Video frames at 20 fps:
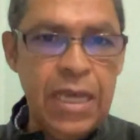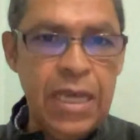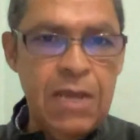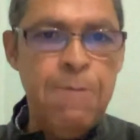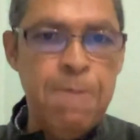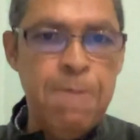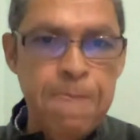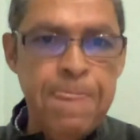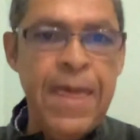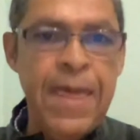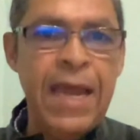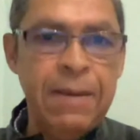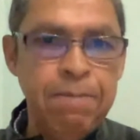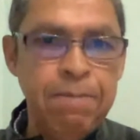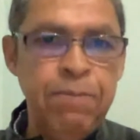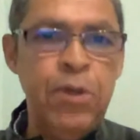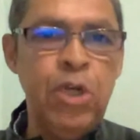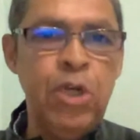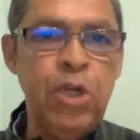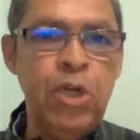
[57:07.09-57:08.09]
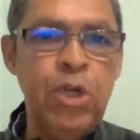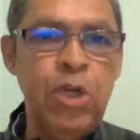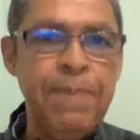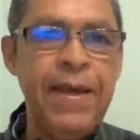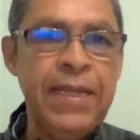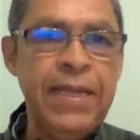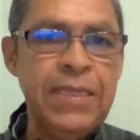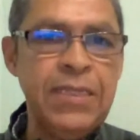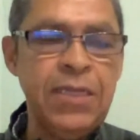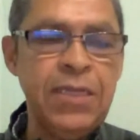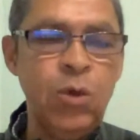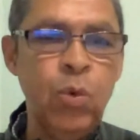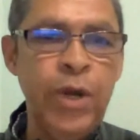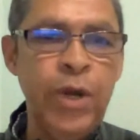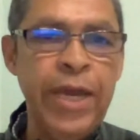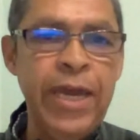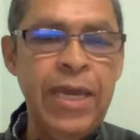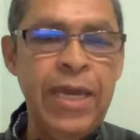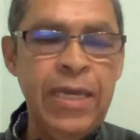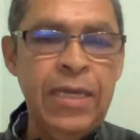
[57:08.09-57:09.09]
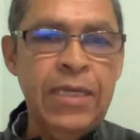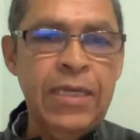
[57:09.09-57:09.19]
in that municipality where